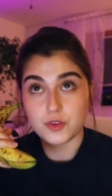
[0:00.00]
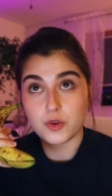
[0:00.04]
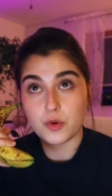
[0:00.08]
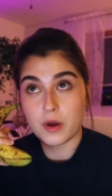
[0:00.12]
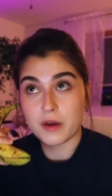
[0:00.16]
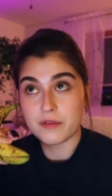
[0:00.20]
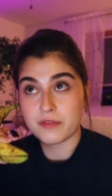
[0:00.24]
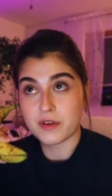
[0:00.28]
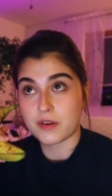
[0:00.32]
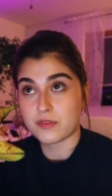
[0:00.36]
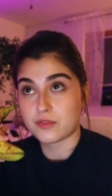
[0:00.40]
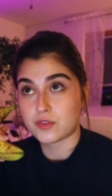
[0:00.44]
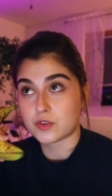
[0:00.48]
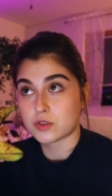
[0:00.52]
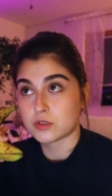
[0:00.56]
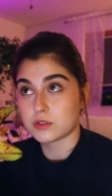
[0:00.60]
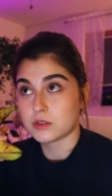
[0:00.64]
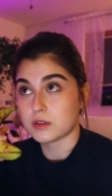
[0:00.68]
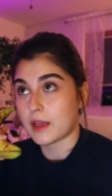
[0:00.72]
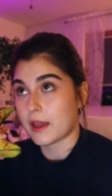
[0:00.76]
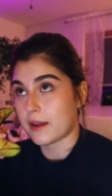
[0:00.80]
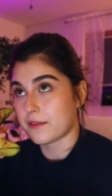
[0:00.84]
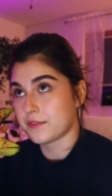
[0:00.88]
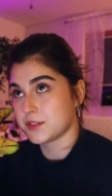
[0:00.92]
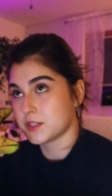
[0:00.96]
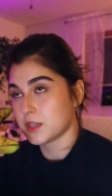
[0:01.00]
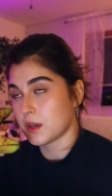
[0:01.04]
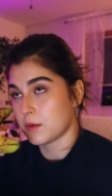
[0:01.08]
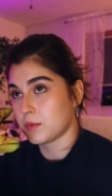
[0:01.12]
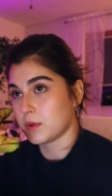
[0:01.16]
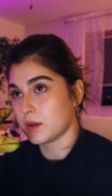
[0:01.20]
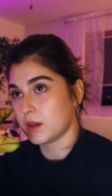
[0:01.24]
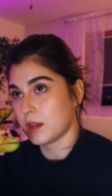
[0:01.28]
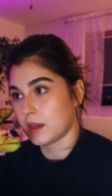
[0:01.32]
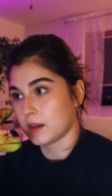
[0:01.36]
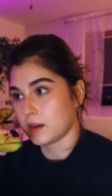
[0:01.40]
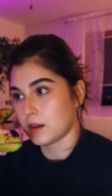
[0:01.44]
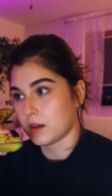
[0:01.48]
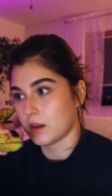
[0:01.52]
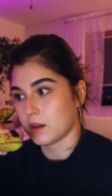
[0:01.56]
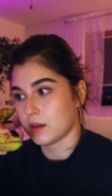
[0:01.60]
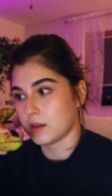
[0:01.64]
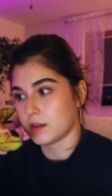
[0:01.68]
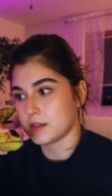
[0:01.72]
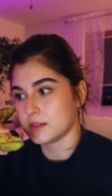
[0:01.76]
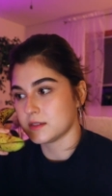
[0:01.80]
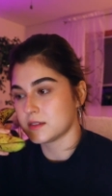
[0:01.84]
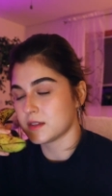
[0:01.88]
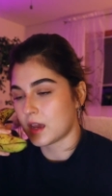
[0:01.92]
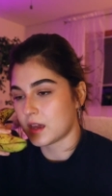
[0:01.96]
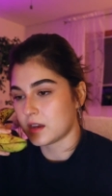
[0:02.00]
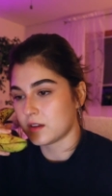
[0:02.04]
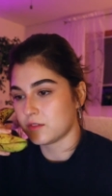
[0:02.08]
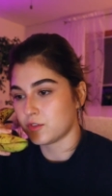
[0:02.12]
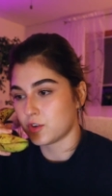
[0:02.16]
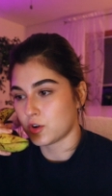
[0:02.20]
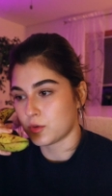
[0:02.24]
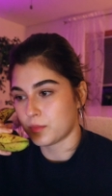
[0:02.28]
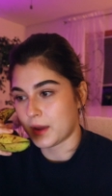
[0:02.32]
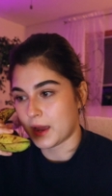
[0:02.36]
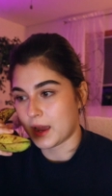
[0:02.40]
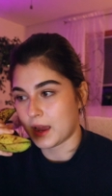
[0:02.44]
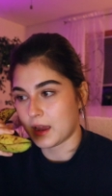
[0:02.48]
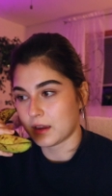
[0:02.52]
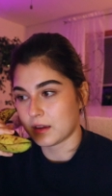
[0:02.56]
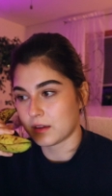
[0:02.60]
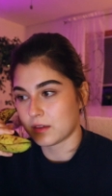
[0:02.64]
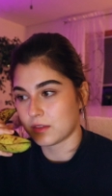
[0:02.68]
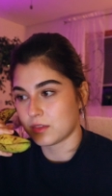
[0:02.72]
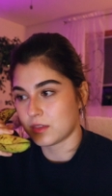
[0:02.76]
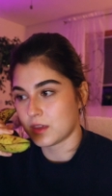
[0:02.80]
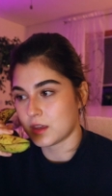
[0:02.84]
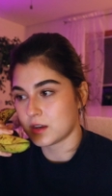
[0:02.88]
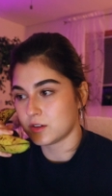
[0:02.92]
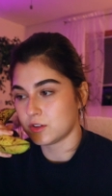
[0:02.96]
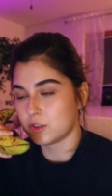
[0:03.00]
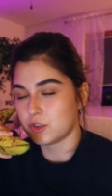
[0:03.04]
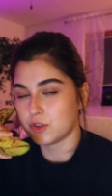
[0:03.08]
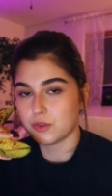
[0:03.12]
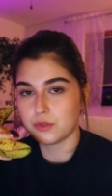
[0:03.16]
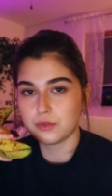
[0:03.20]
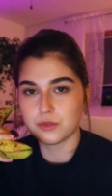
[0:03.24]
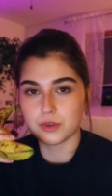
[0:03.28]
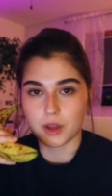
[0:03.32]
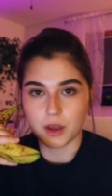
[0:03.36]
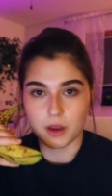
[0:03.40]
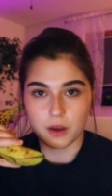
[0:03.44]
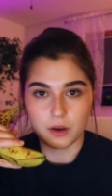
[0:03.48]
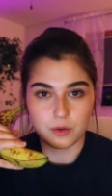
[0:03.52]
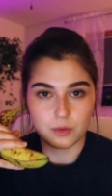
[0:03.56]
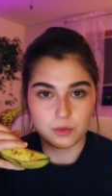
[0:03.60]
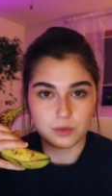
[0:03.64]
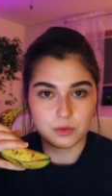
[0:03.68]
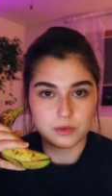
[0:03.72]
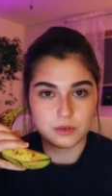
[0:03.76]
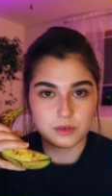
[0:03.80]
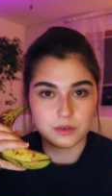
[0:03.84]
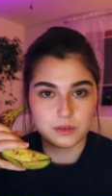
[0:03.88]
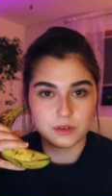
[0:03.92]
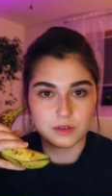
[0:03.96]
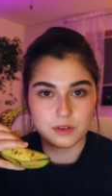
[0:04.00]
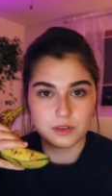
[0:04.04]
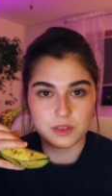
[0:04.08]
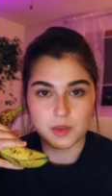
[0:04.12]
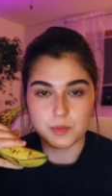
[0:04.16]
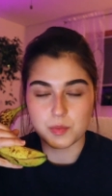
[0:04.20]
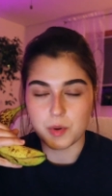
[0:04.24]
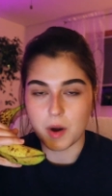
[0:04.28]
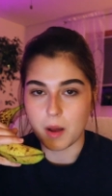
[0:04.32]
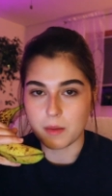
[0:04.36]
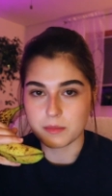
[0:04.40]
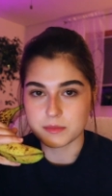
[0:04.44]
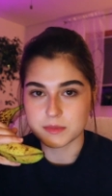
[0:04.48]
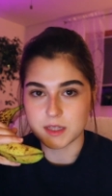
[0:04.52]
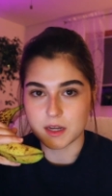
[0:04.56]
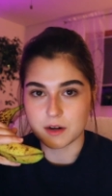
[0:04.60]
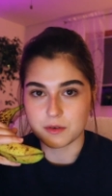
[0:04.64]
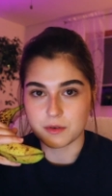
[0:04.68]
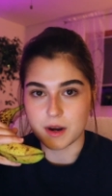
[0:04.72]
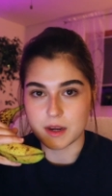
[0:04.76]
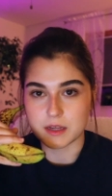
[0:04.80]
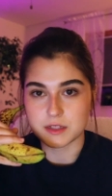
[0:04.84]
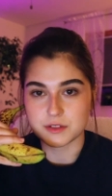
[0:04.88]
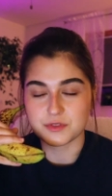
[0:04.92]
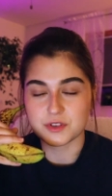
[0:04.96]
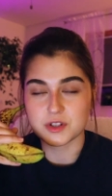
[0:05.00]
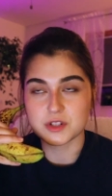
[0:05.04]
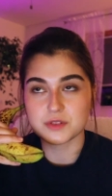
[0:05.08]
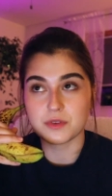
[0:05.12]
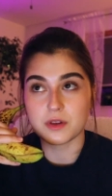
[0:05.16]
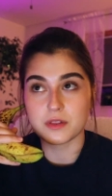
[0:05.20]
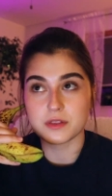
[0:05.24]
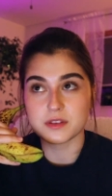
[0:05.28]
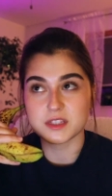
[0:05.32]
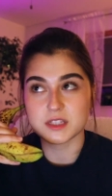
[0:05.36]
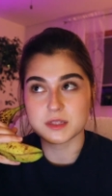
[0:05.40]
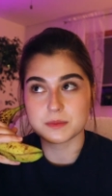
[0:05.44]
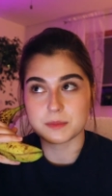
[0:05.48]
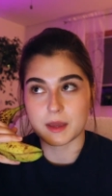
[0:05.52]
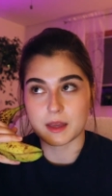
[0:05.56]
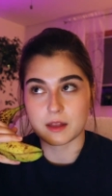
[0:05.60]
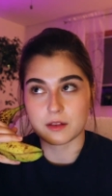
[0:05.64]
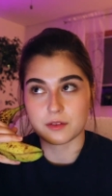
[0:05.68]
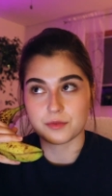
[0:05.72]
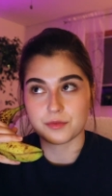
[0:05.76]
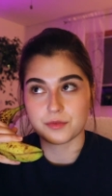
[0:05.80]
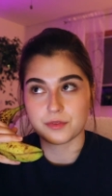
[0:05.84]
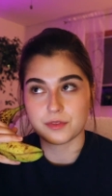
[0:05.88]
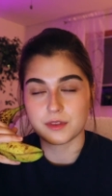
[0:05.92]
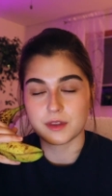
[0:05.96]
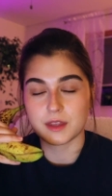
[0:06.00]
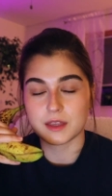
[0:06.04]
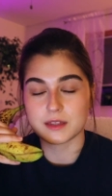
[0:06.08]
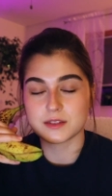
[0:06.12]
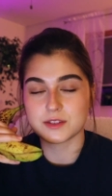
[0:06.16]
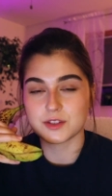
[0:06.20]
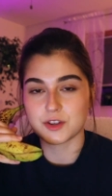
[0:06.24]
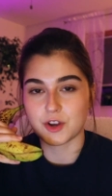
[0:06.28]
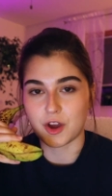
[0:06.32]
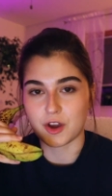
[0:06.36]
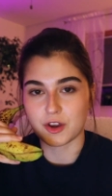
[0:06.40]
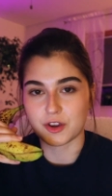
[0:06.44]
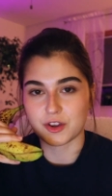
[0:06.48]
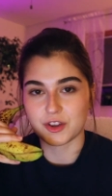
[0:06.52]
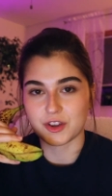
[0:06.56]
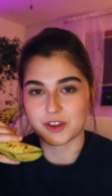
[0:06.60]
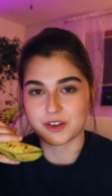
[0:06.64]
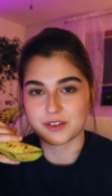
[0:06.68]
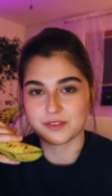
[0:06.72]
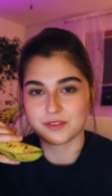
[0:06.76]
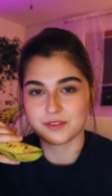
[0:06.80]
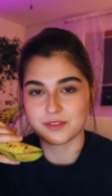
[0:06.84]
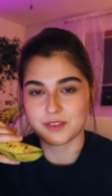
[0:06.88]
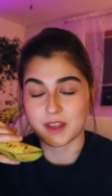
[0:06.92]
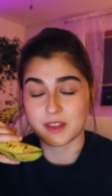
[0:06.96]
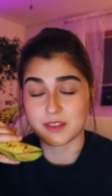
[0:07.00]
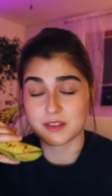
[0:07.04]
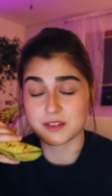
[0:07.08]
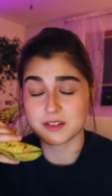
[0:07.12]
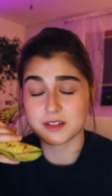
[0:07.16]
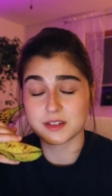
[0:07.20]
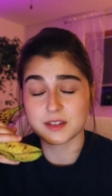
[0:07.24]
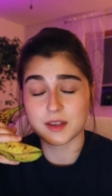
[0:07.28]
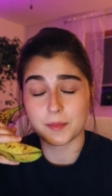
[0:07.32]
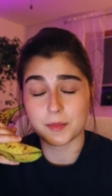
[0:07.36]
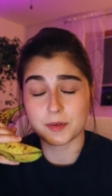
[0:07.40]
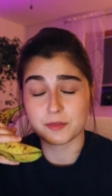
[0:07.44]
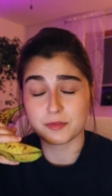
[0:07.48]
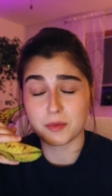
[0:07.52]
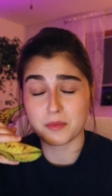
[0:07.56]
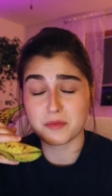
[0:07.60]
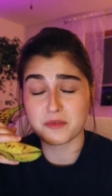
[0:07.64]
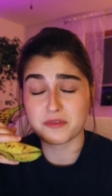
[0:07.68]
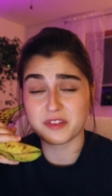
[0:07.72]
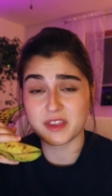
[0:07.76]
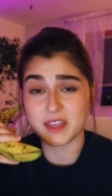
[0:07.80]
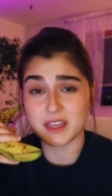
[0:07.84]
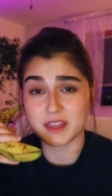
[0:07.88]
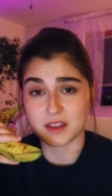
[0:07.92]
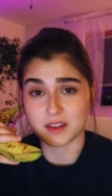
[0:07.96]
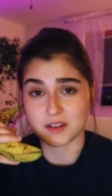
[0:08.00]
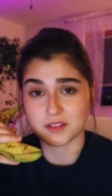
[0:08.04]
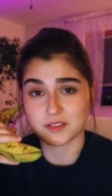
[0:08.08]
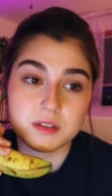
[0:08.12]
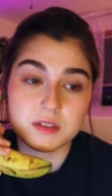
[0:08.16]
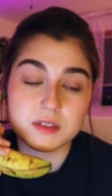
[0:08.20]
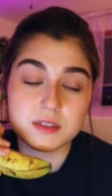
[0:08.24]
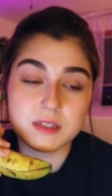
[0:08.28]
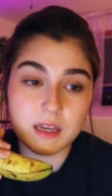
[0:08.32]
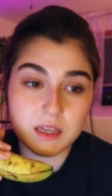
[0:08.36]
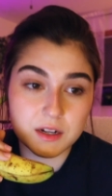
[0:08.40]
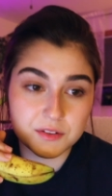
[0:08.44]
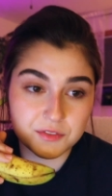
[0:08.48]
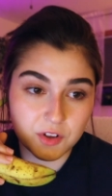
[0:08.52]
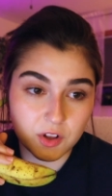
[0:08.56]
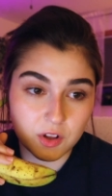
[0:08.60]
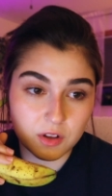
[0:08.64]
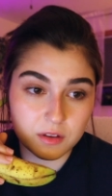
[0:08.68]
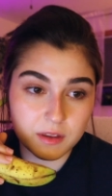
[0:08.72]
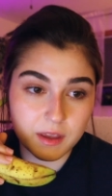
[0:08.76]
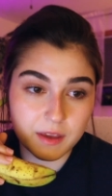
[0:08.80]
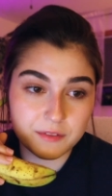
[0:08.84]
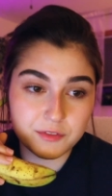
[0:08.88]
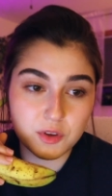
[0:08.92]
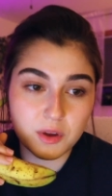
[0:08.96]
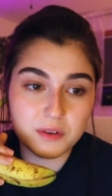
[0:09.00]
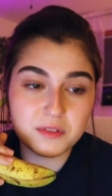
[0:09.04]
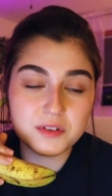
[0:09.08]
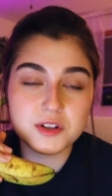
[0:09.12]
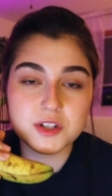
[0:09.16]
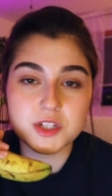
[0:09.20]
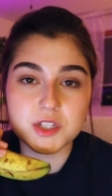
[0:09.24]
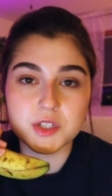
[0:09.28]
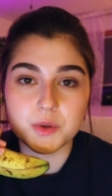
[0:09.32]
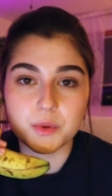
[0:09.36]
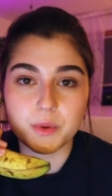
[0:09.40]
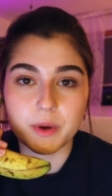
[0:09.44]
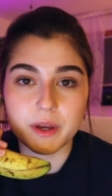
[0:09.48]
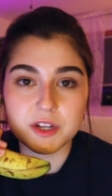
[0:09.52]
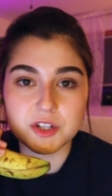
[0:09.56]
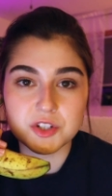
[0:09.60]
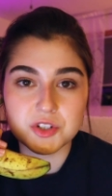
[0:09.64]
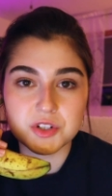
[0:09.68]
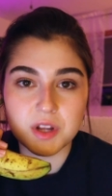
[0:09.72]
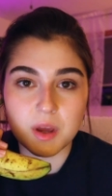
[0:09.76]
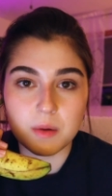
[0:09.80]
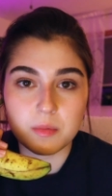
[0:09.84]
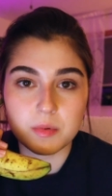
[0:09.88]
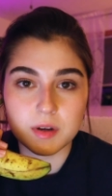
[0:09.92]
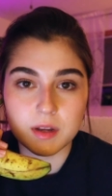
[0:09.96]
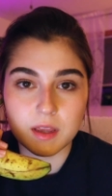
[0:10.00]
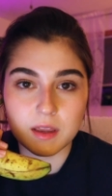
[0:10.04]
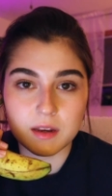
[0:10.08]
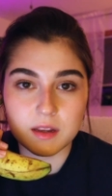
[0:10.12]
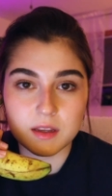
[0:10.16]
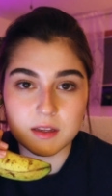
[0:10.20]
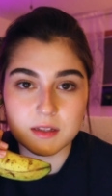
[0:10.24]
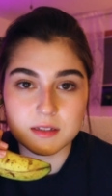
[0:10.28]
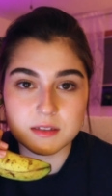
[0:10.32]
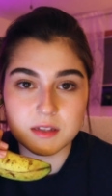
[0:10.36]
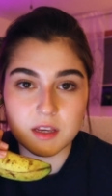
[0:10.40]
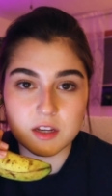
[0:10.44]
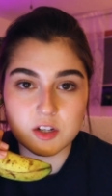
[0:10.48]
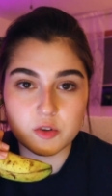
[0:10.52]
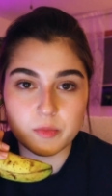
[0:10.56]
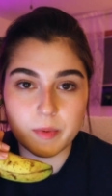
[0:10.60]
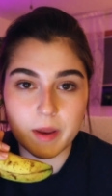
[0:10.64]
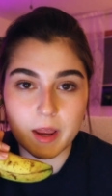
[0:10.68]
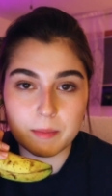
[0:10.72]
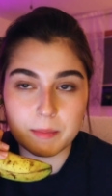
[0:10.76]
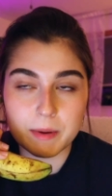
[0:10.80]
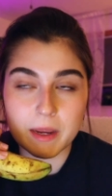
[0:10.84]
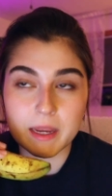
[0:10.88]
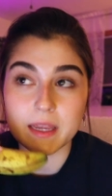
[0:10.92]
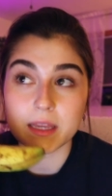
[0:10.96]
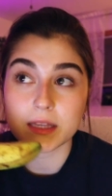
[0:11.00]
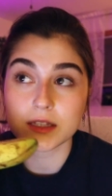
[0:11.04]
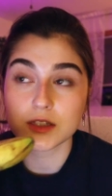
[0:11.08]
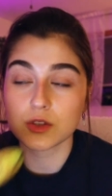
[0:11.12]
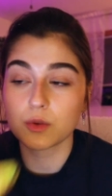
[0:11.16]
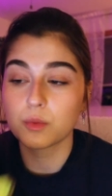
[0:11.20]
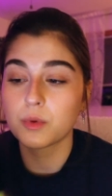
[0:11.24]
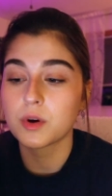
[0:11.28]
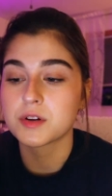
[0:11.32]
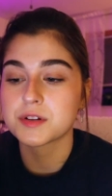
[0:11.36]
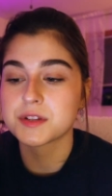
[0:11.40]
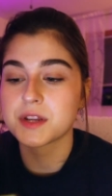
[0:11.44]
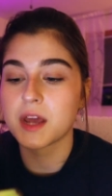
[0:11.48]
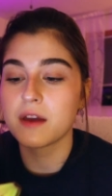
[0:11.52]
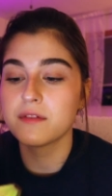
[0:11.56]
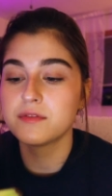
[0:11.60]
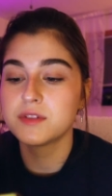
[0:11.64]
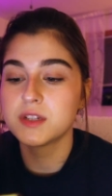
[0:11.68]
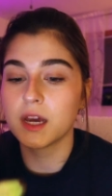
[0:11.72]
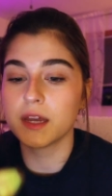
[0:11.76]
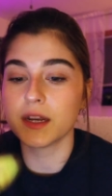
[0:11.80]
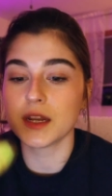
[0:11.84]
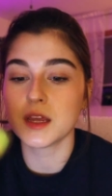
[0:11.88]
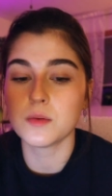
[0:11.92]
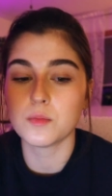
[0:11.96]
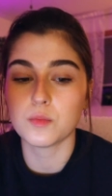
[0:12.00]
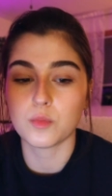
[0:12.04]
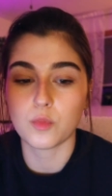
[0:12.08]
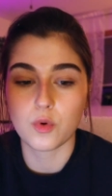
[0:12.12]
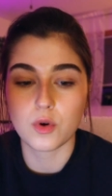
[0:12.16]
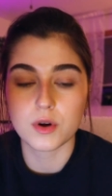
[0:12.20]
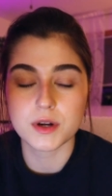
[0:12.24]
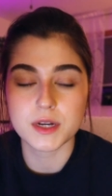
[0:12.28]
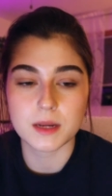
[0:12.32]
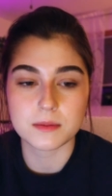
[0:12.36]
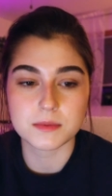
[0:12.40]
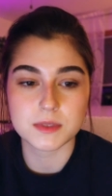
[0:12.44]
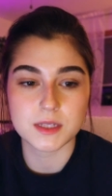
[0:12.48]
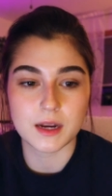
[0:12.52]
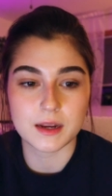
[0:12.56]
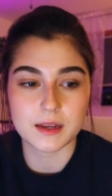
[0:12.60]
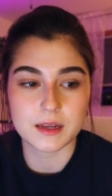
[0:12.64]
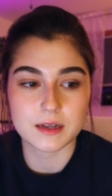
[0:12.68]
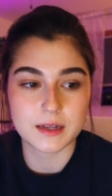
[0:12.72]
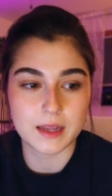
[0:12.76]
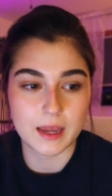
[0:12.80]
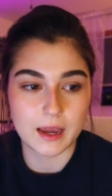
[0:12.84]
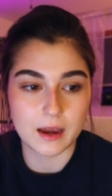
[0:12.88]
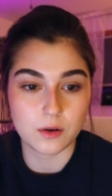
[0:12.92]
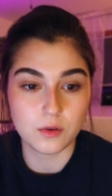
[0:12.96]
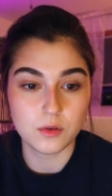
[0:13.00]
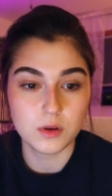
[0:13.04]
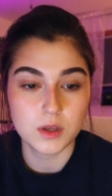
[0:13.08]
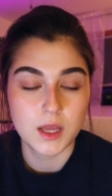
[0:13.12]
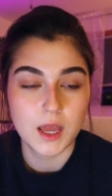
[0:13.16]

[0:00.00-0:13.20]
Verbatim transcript: you have ever left a banana inside of your bag, then you know the problems that arise. First of all, the smell. It's not good and this is coming from a vegan. Second of all, have you ever squished a banana inside your backpack? It's the worst. I've done it more times than I can count.